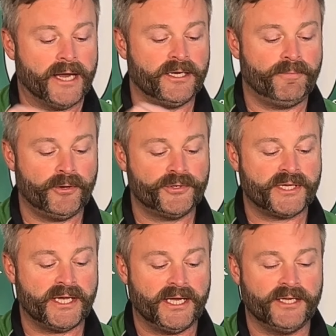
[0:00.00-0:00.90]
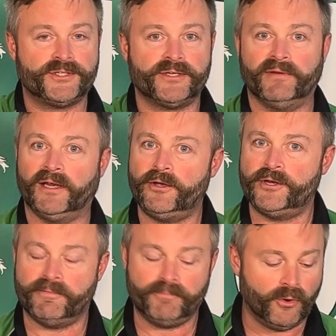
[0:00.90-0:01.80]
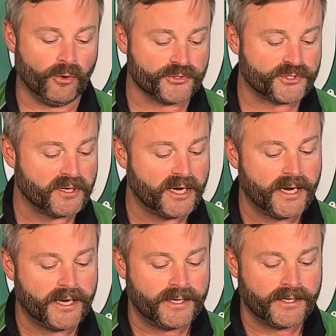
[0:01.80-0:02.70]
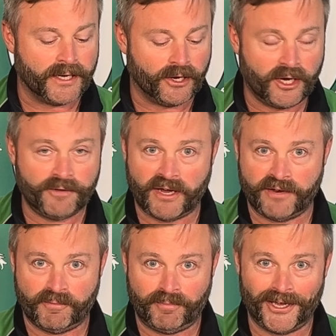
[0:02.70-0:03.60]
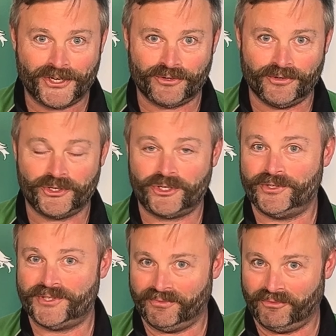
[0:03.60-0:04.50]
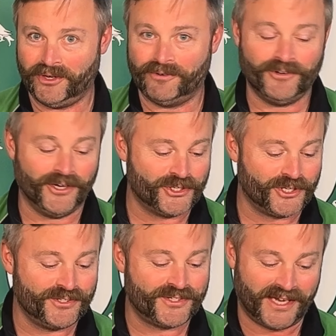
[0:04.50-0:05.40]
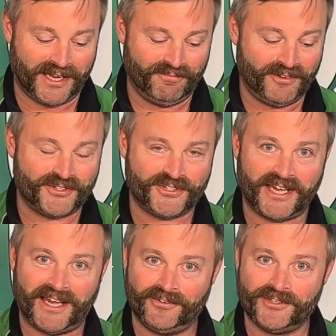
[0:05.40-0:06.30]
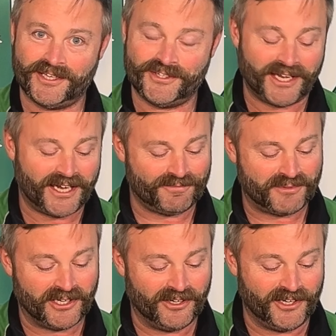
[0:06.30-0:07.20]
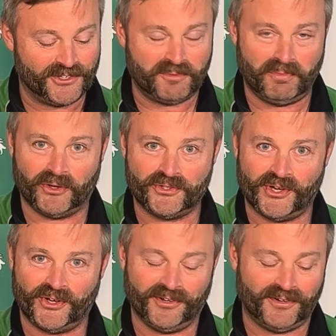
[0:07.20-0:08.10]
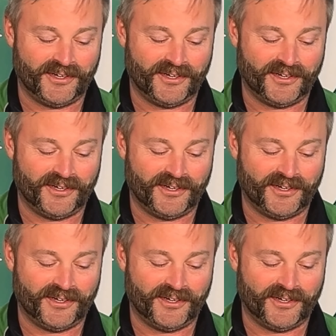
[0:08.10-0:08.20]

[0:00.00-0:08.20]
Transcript: you put it into the loading port. Now, I've had the pleasure of shooting real versions and this sound is absolutely spot on.